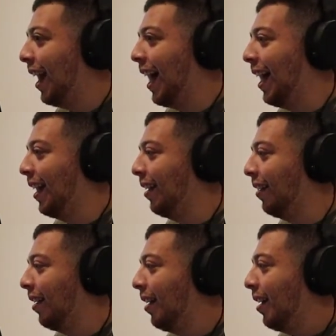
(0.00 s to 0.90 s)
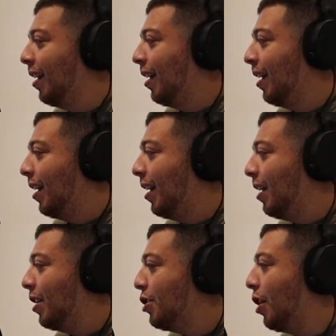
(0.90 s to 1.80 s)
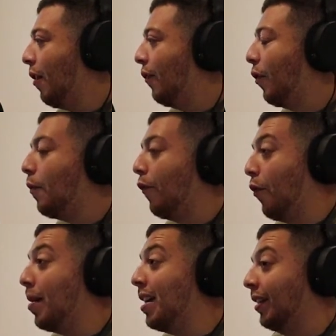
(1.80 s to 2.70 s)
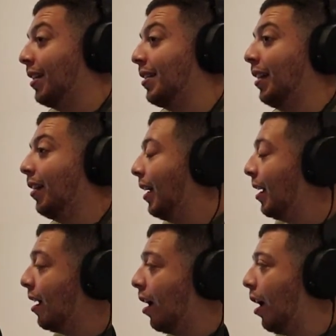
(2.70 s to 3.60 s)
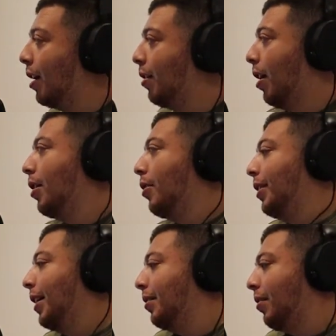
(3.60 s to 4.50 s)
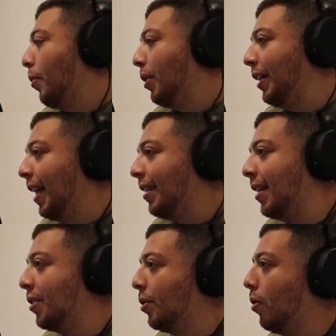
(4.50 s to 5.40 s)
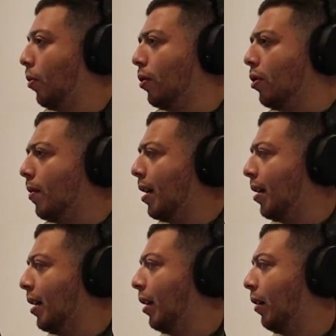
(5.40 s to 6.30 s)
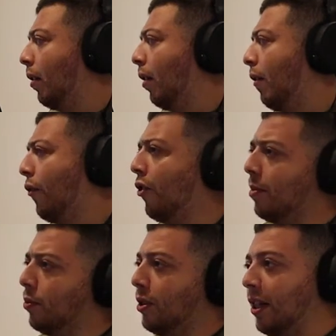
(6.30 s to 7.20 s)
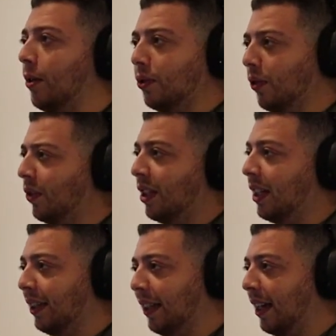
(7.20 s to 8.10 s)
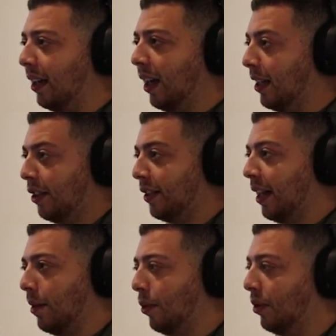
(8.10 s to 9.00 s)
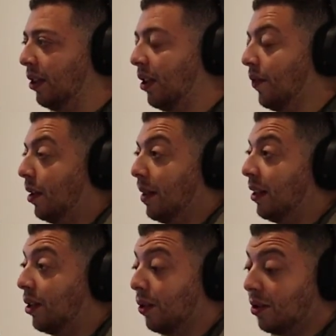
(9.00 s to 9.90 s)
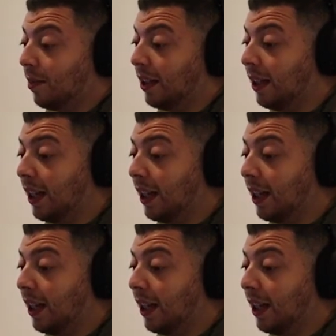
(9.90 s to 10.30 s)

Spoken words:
And you know, for me, like I said, like I wouldn't get a tattoo. I wouldn't do anything for anybody else. Obviously, I'd just get it because it's something that means a lot to me.